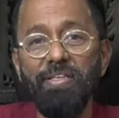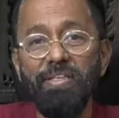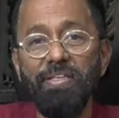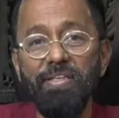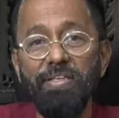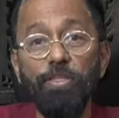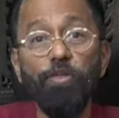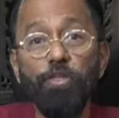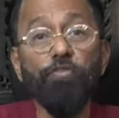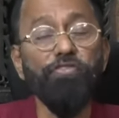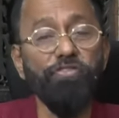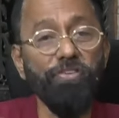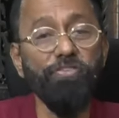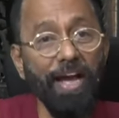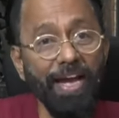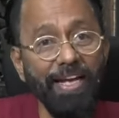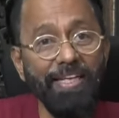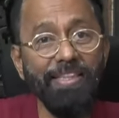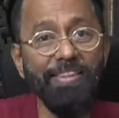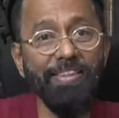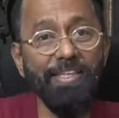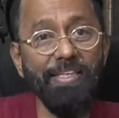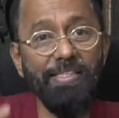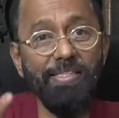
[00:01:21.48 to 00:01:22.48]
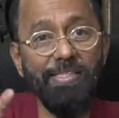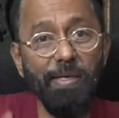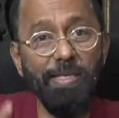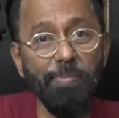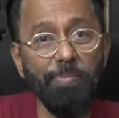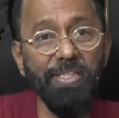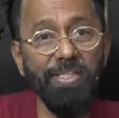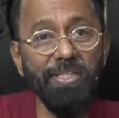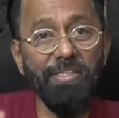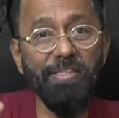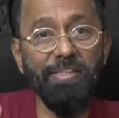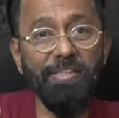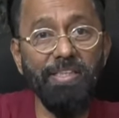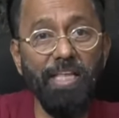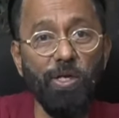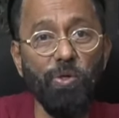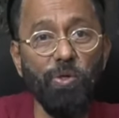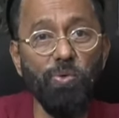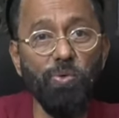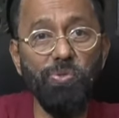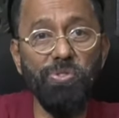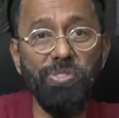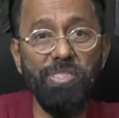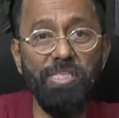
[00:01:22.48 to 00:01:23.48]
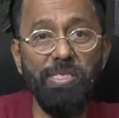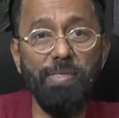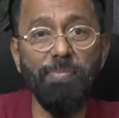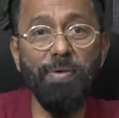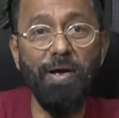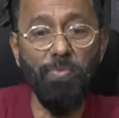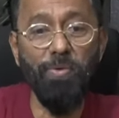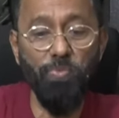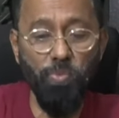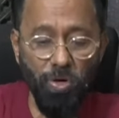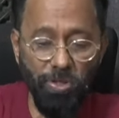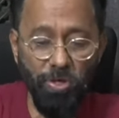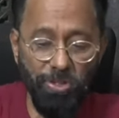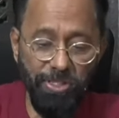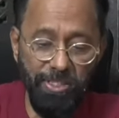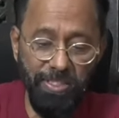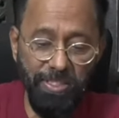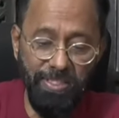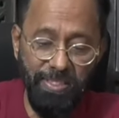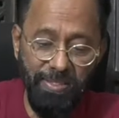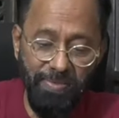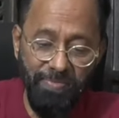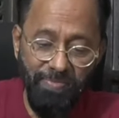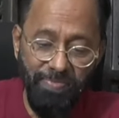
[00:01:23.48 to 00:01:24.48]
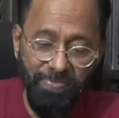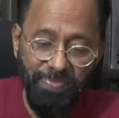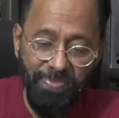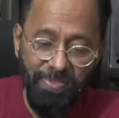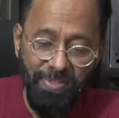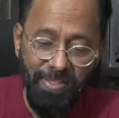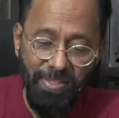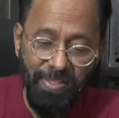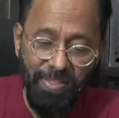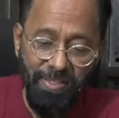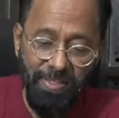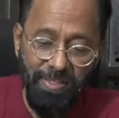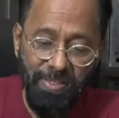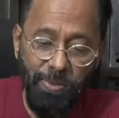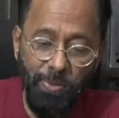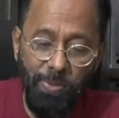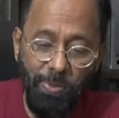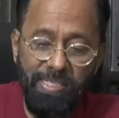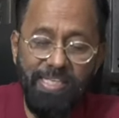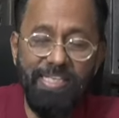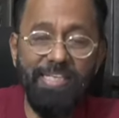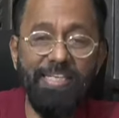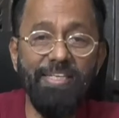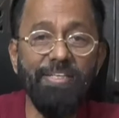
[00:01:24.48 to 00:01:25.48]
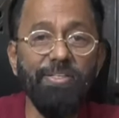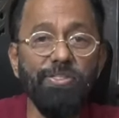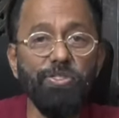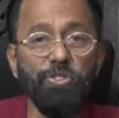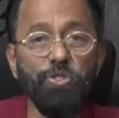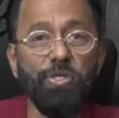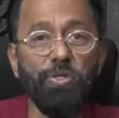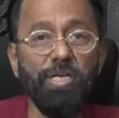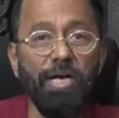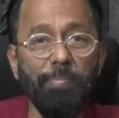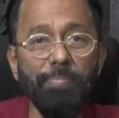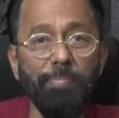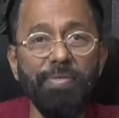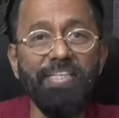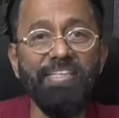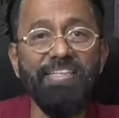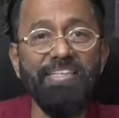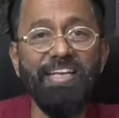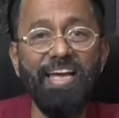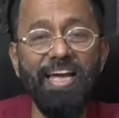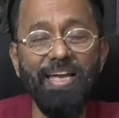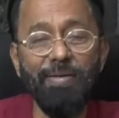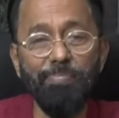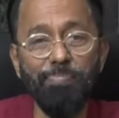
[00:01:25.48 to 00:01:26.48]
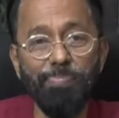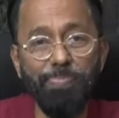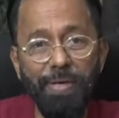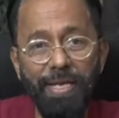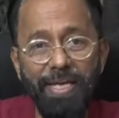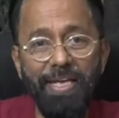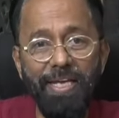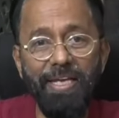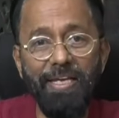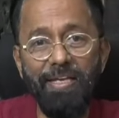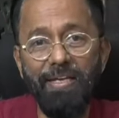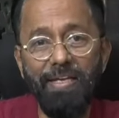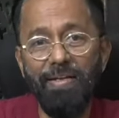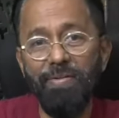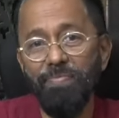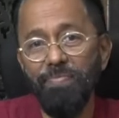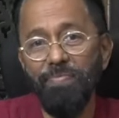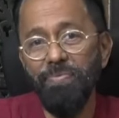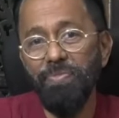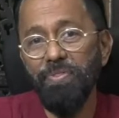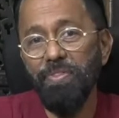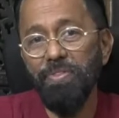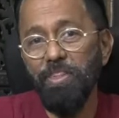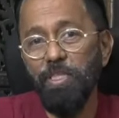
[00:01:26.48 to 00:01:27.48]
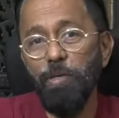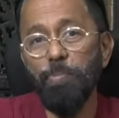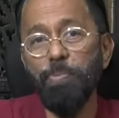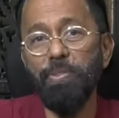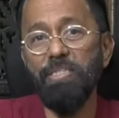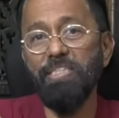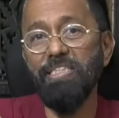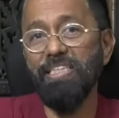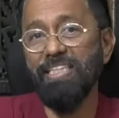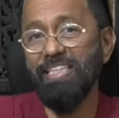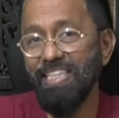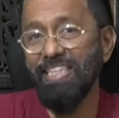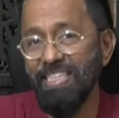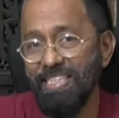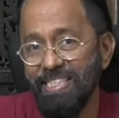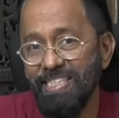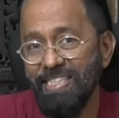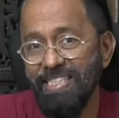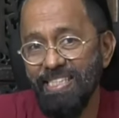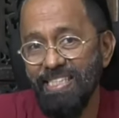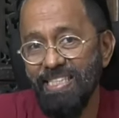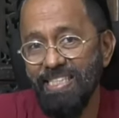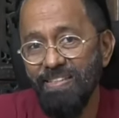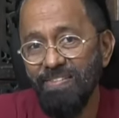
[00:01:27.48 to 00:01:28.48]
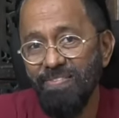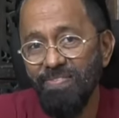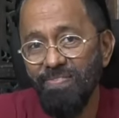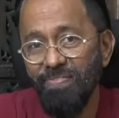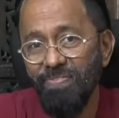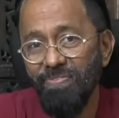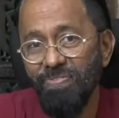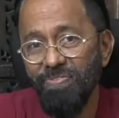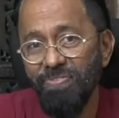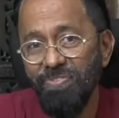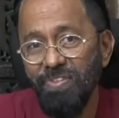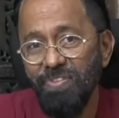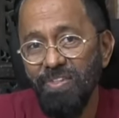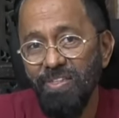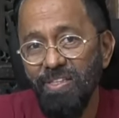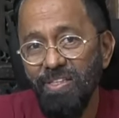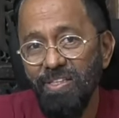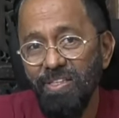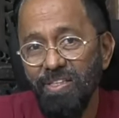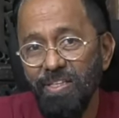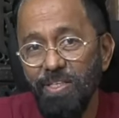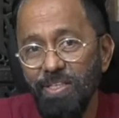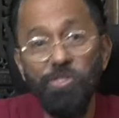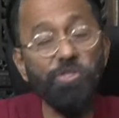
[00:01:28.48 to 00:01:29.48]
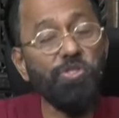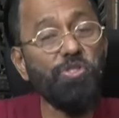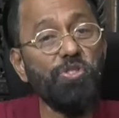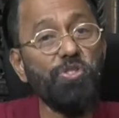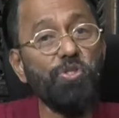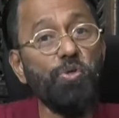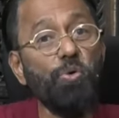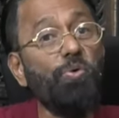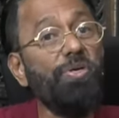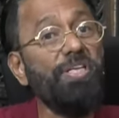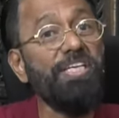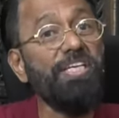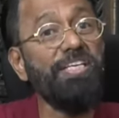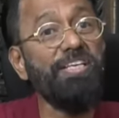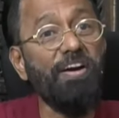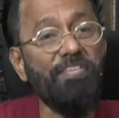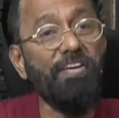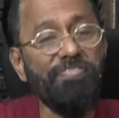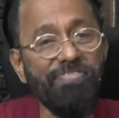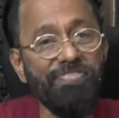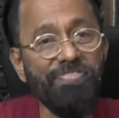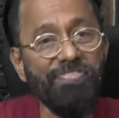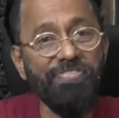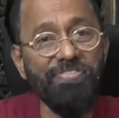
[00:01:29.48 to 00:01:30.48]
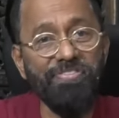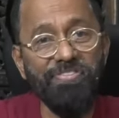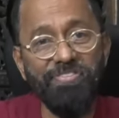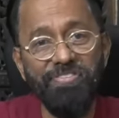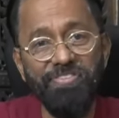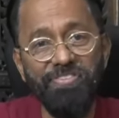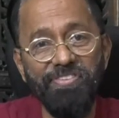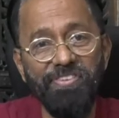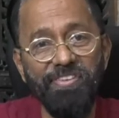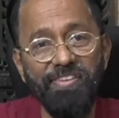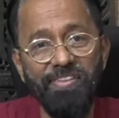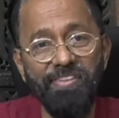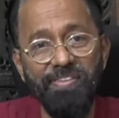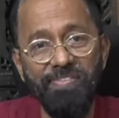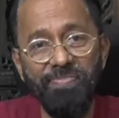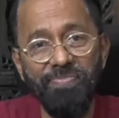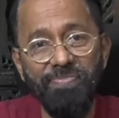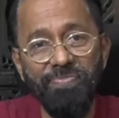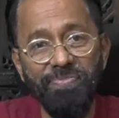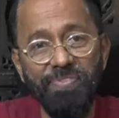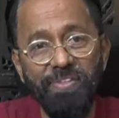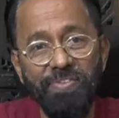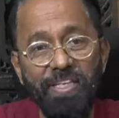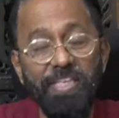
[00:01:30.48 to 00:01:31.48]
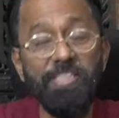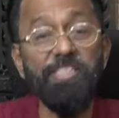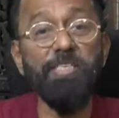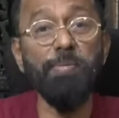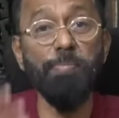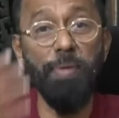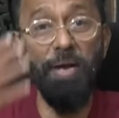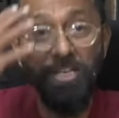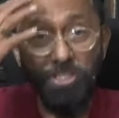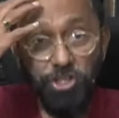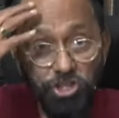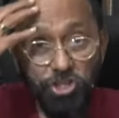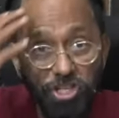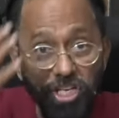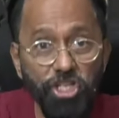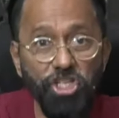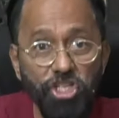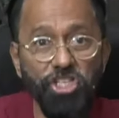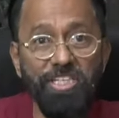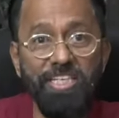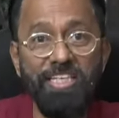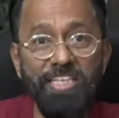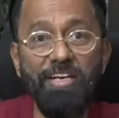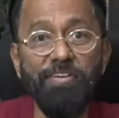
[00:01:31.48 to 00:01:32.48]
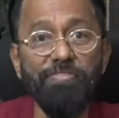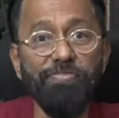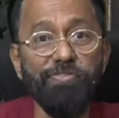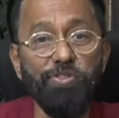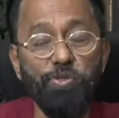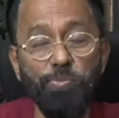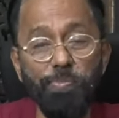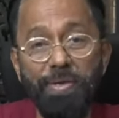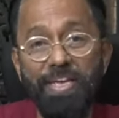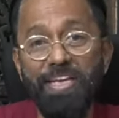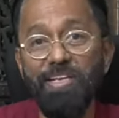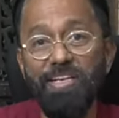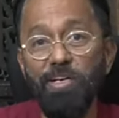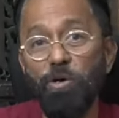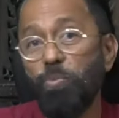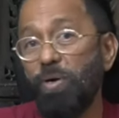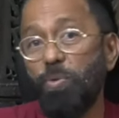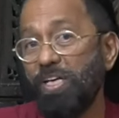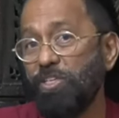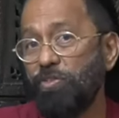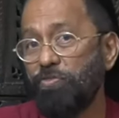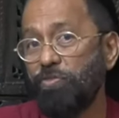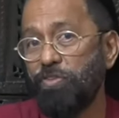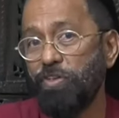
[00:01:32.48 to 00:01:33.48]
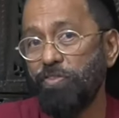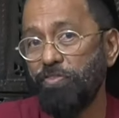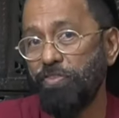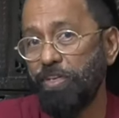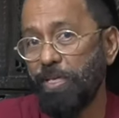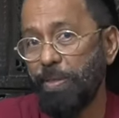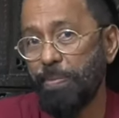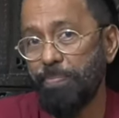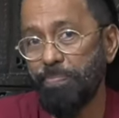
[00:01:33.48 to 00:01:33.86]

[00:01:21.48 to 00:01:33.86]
The fact that somebody in Telugu cinema wanted Dulqueer to come in and play the protagonist is story enough, is imagination enough to make a wonderful film.